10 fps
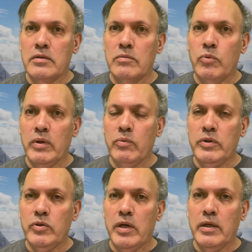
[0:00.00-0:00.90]
We
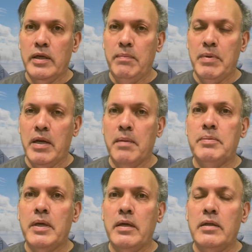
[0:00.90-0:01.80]
try to keep that
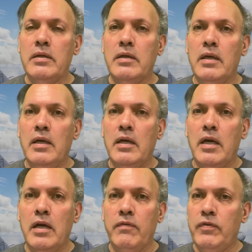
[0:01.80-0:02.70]
updated.
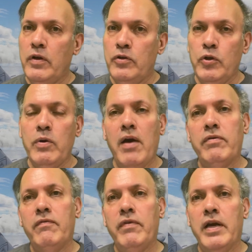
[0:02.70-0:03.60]
If you do have an
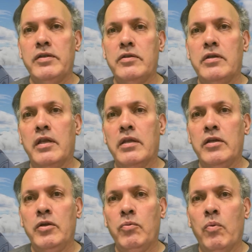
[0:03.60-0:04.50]
event
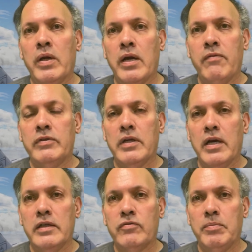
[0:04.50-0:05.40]
you want to
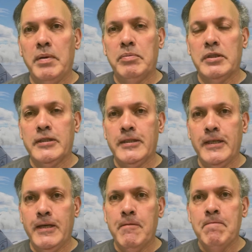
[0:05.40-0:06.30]
advertise for people to
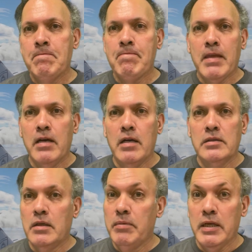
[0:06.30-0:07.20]
see,
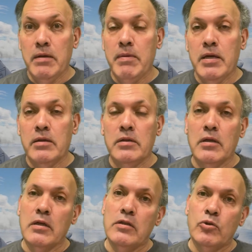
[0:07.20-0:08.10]
send me an email,
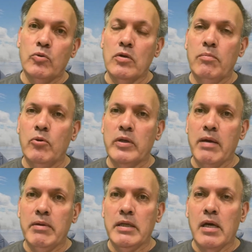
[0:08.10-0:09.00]

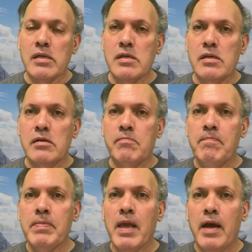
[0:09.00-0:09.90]
doug@historicalboardgaming.com,
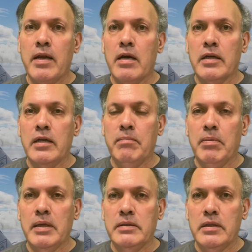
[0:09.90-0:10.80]
and I'll get it
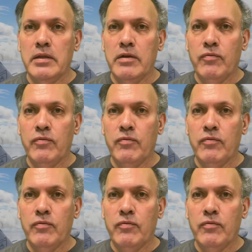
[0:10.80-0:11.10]
placed in there